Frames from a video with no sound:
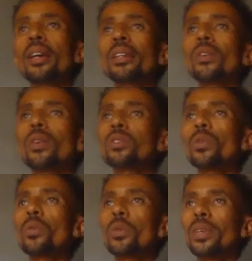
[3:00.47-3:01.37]
and
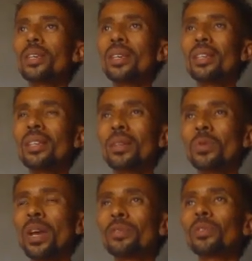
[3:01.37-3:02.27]
also
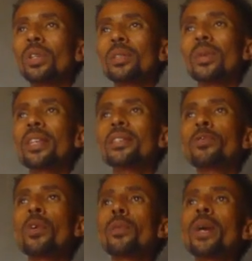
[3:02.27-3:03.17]
we have to explain the
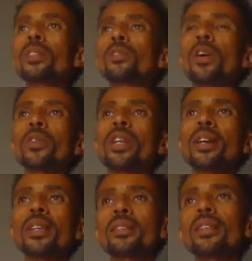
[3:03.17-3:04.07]
format of our
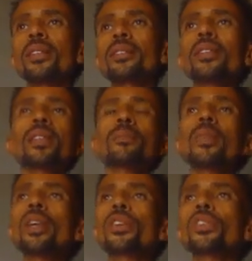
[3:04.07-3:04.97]
data set. Is it
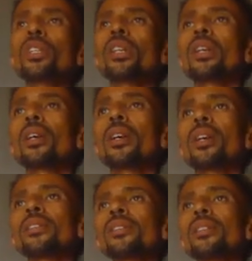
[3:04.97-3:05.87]
image?
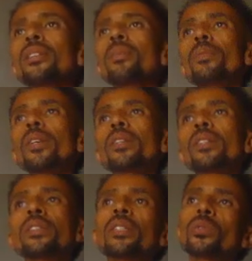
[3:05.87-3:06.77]
Is it number?
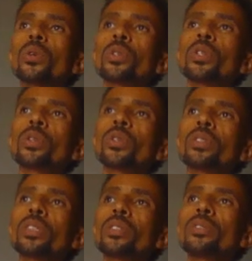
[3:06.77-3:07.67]
Is it audio?
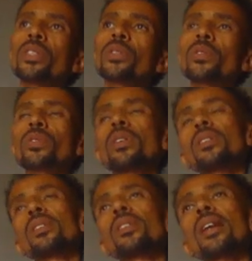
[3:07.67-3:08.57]
Is it video?
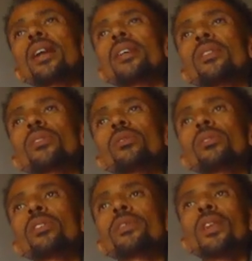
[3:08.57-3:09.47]
There are
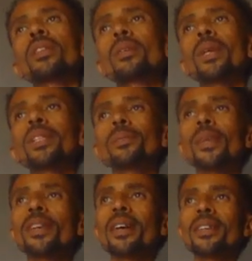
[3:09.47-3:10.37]
different
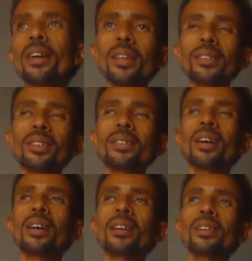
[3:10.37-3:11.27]
multimedia data sets
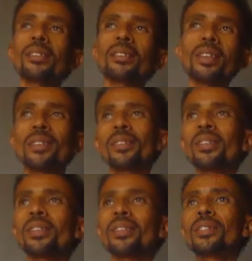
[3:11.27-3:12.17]
are there.
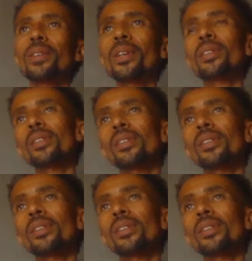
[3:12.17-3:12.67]
Different